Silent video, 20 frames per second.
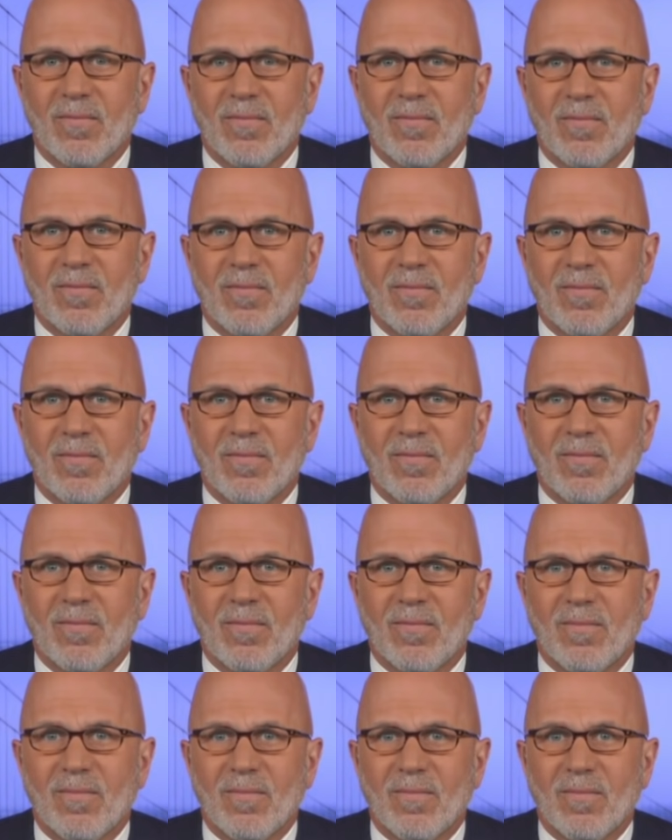
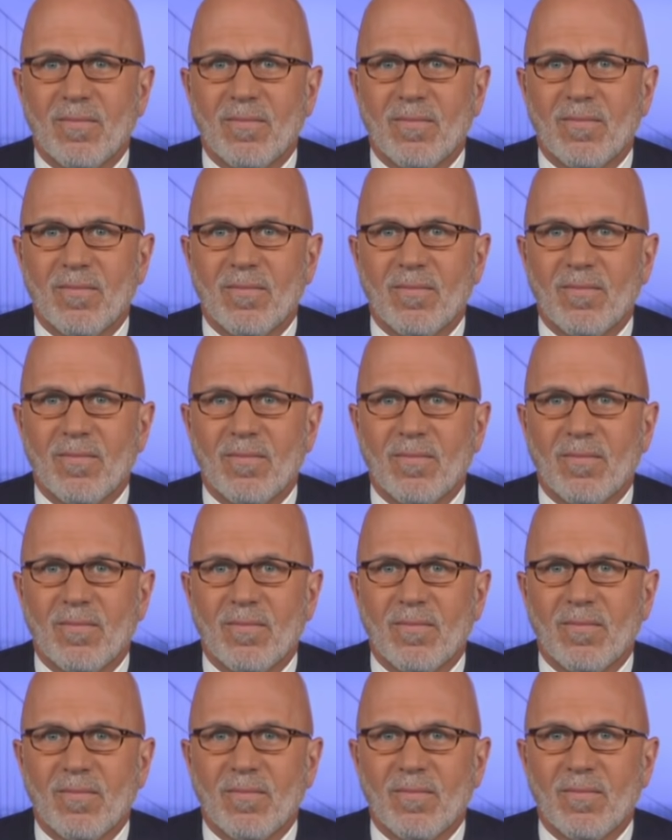
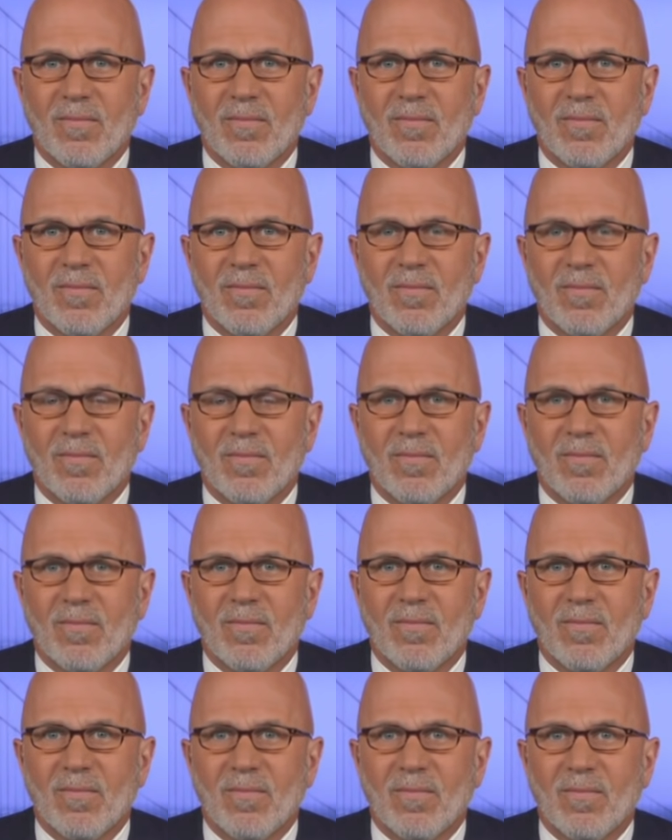
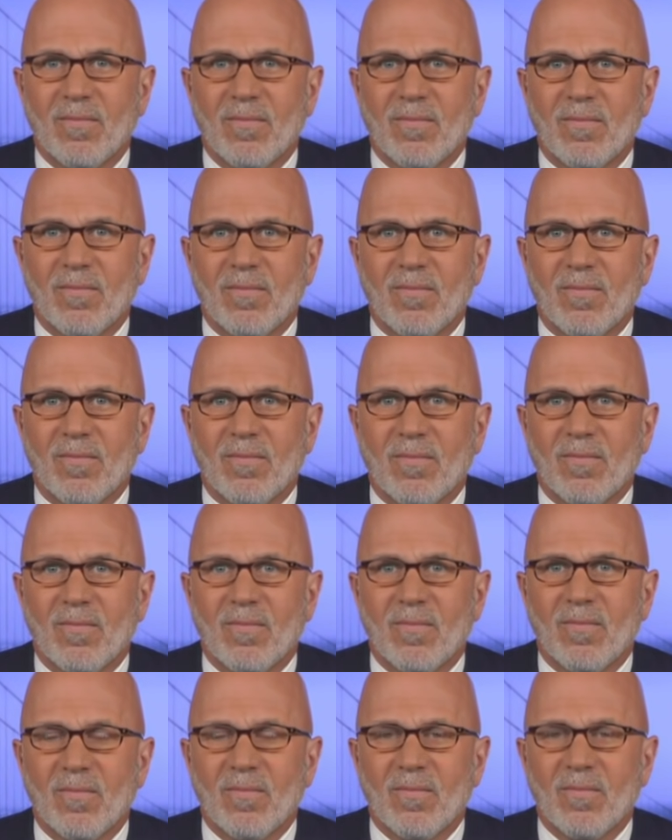
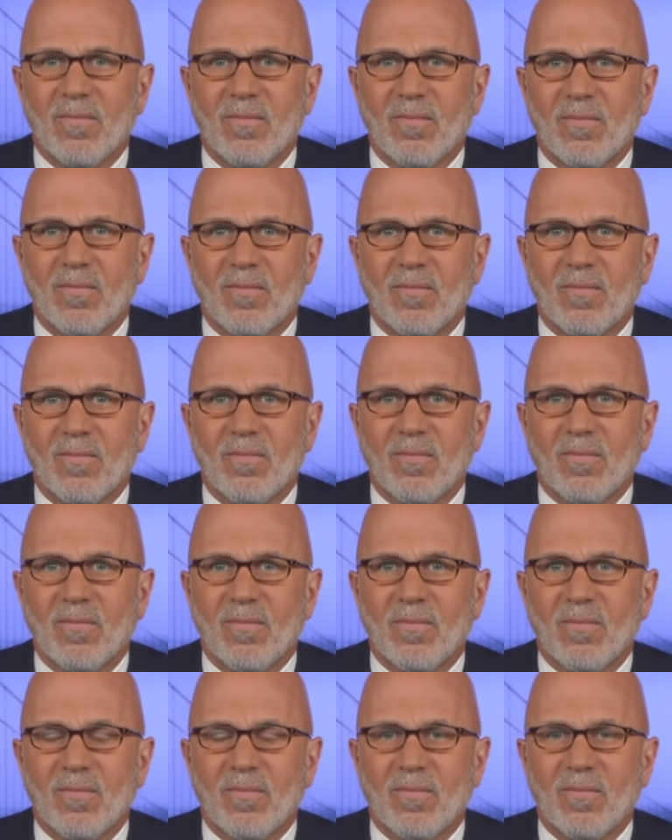
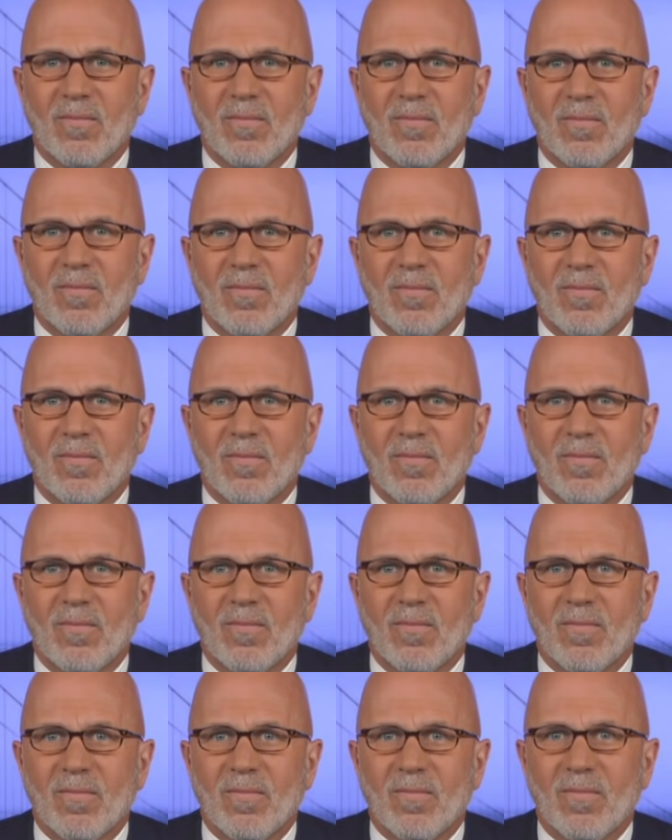
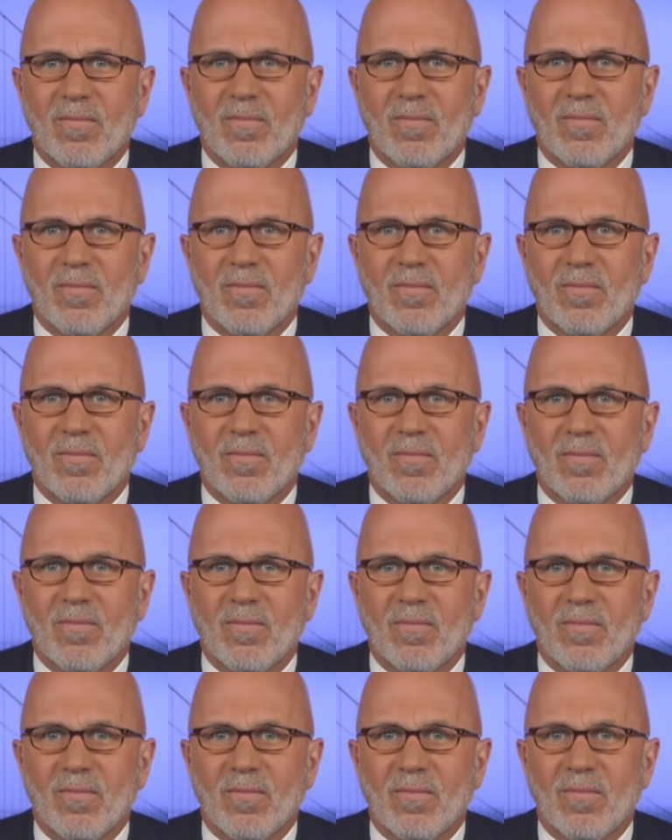
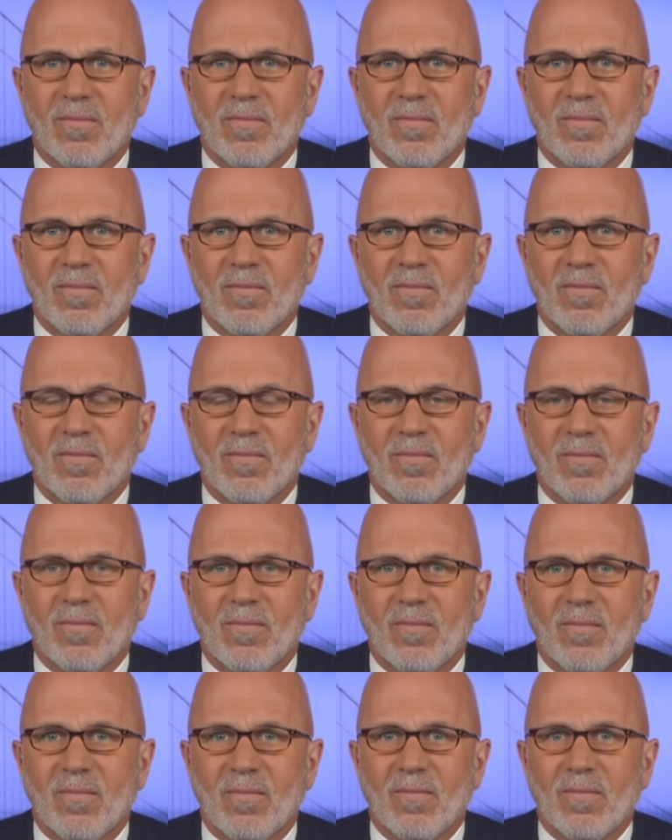(silent)